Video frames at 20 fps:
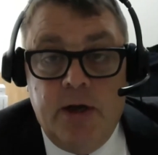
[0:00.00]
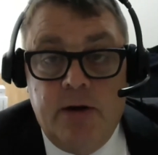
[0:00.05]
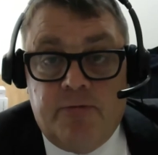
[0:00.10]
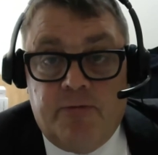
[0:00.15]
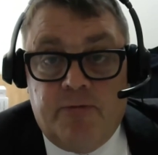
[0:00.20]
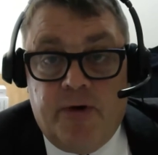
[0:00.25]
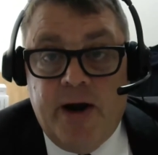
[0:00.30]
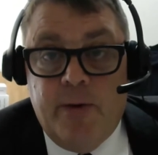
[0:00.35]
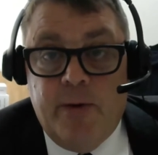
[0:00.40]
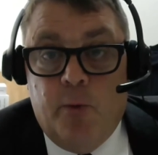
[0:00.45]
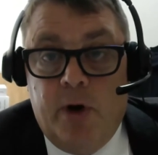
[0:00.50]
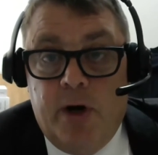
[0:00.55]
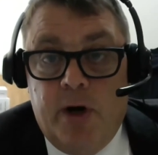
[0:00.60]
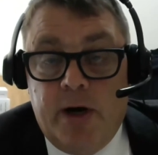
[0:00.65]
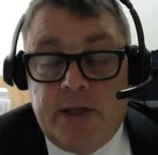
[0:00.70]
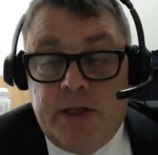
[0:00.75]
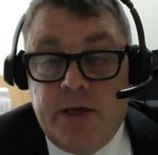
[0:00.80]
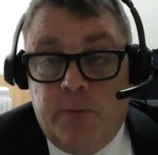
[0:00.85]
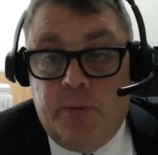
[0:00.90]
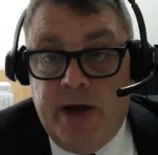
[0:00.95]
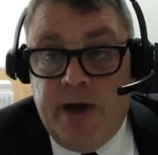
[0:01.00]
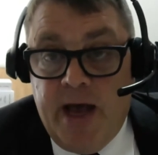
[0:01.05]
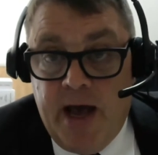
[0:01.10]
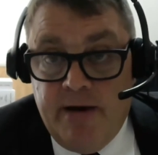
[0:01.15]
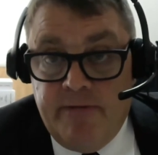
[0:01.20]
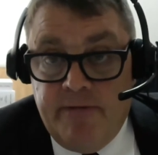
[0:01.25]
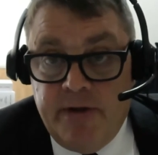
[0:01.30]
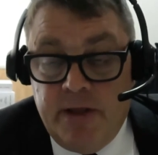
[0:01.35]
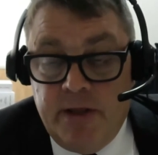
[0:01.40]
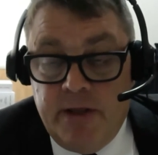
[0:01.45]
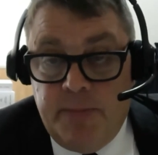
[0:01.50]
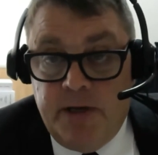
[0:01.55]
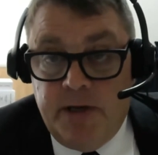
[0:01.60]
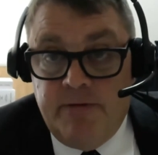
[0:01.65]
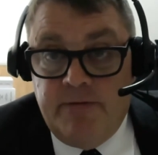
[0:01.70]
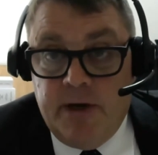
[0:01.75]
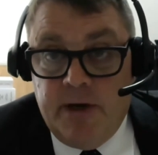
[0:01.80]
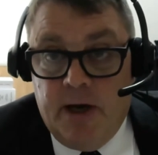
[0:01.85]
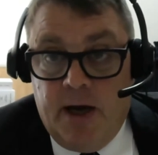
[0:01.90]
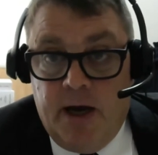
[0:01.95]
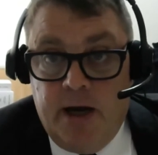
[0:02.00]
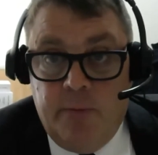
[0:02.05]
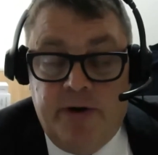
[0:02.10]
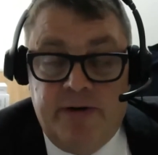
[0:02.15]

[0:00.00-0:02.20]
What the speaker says: framework that we have in the BVI.